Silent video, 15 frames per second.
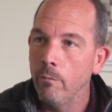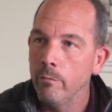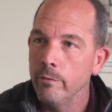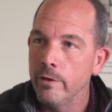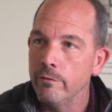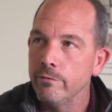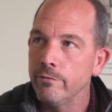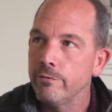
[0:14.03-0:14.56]

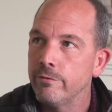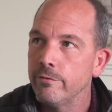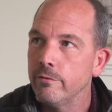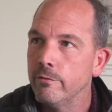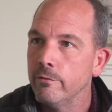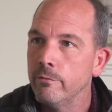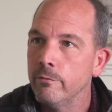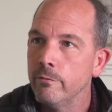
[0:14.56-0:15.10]

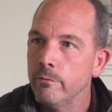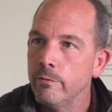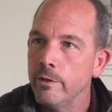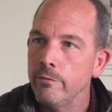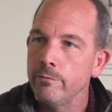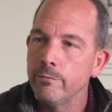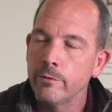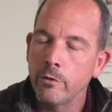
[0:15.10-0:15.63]

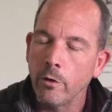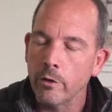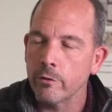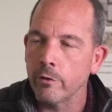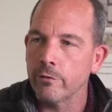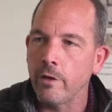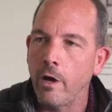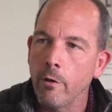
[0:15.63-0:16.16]
we've gone
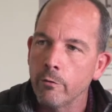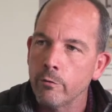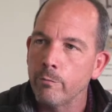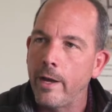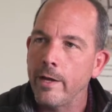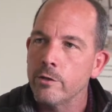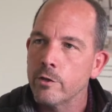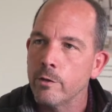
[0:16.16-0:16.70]
across the whole
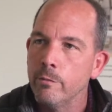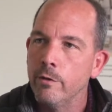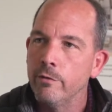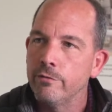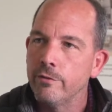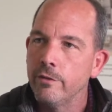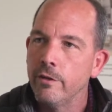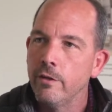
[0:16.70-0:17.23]
spectrum of